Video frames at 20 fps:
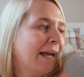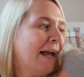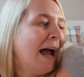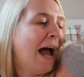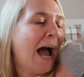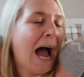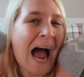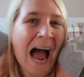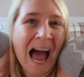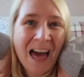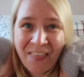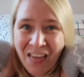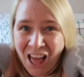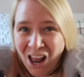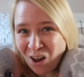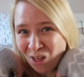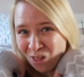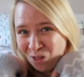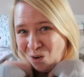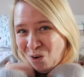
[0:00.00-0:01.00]
And
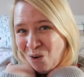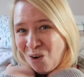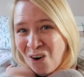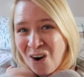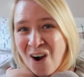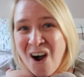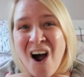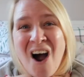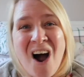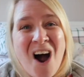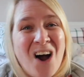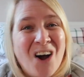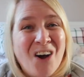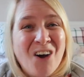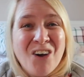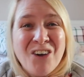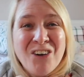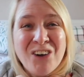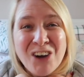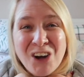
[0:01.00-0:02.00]
then I thought,
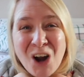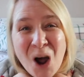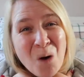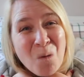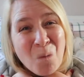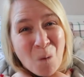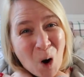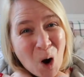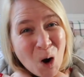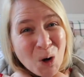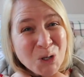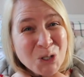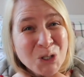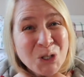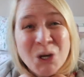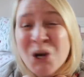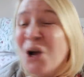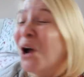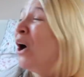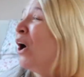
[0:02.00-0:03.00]
you know what?
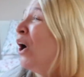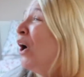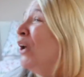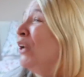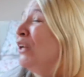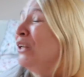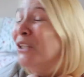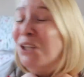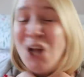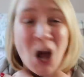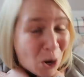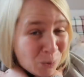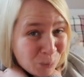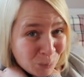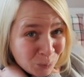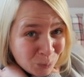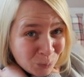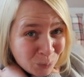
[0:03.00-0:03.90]
No.